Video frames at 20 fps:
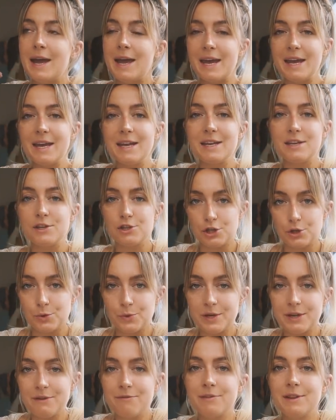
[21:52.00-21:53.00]
eat
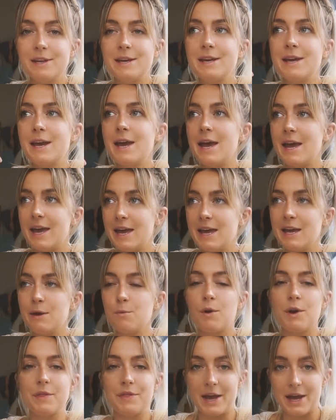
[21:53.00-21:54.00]
intuitively, eat
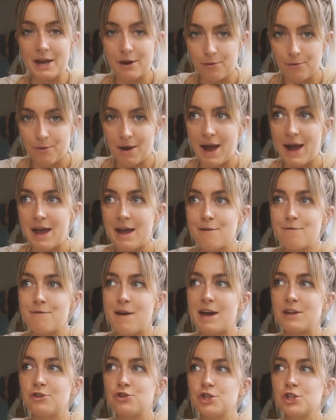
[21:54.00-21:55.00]
what they crave,
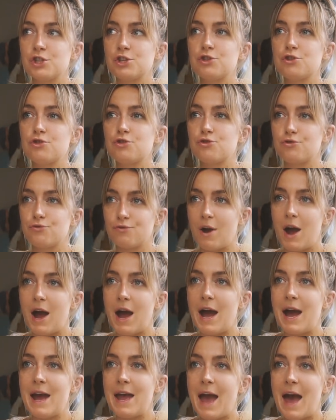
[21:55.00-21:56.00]
and just
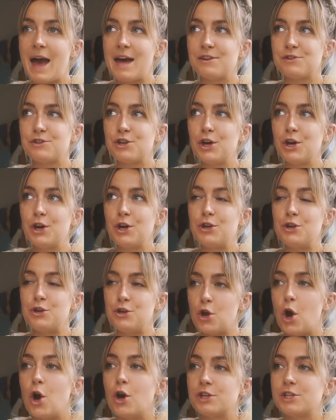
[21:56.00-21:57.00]
try and
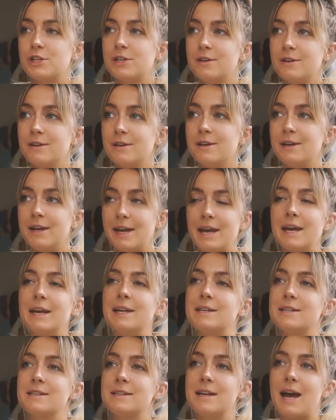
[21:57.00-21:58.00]
not
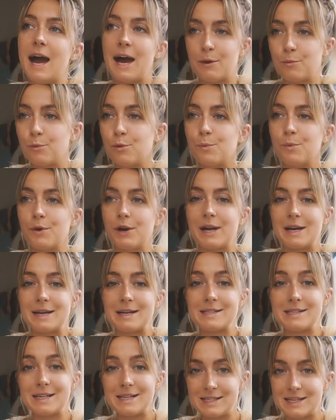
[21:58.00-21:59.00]
eat animal
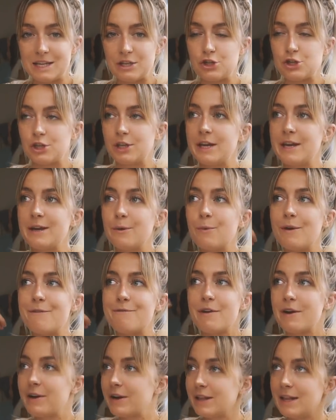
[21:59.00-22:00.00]
products, essentially. We're
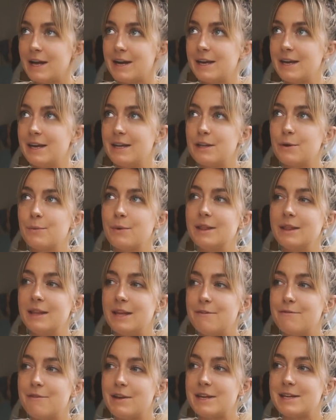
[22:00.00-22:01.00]
very lucky that we
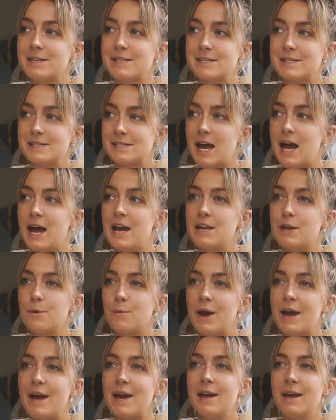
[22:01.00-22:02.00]
live in a society
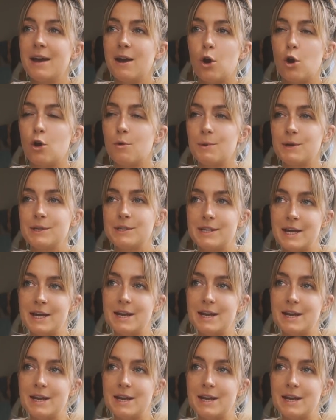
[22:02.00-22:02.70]
where almost